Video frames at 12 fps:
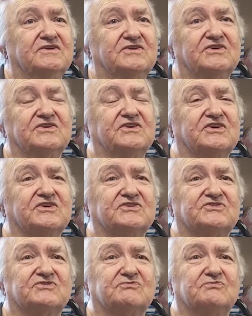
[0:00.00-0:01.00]
didn't
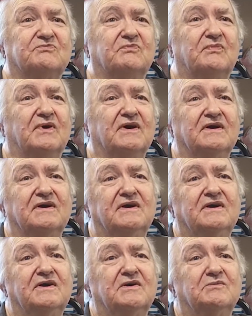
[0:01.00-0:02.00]
get to my
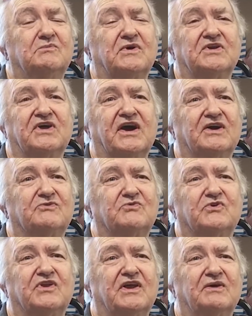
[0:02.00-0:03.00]
my dad
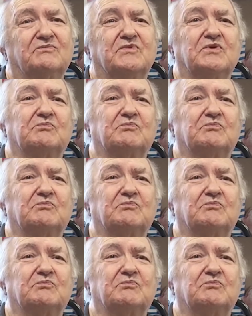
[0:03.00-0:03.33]
would let me